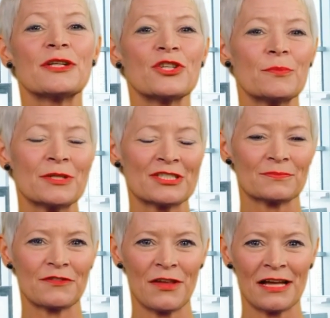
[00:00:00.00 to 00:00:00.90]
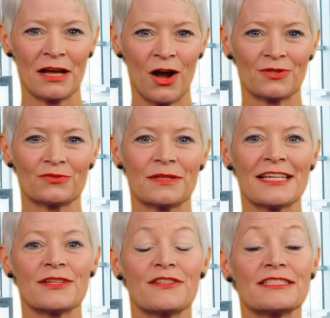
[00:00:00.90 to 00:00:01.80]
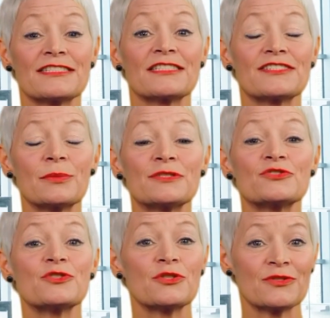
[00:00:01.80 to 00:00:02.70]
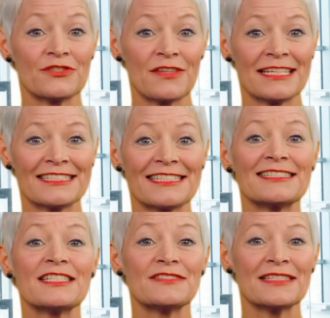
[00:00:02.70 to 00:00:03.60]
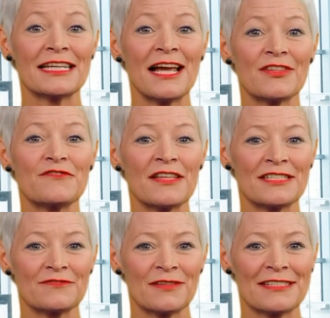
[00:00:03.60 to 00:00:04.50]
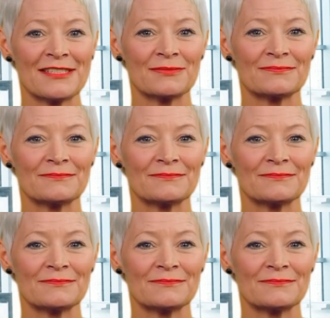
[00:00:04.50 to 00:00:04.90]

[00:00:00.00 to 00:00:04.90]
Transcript: you must provide alternate evidence to demonstrate your device's safety and effectiveness.